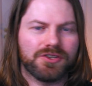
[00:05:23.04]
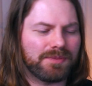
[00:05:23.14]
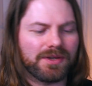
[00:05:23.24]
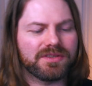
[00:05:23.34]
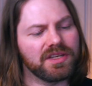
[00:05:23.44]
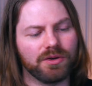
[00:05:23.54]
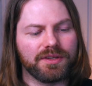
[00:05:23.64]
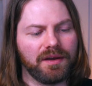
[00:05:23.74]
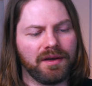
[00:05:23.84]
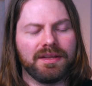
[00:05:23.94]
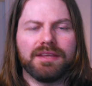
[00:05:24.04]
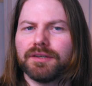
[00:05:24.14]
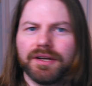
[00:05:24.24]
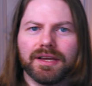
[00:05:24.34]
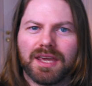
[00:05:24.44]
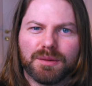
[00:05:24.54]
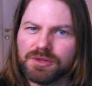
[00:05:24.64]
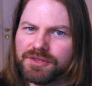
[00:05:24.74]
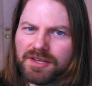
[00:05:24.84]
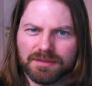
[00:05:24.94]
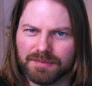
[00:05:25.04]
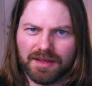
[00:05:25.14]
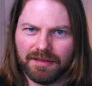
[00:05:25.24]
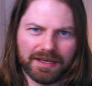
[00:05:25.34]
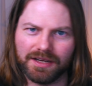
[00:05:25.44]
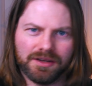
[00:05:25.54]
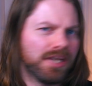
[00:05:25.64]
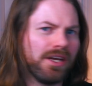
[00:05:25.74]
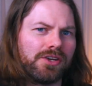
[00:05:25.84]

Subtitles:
just because they go to an Ethernet cable doesn't mean that they can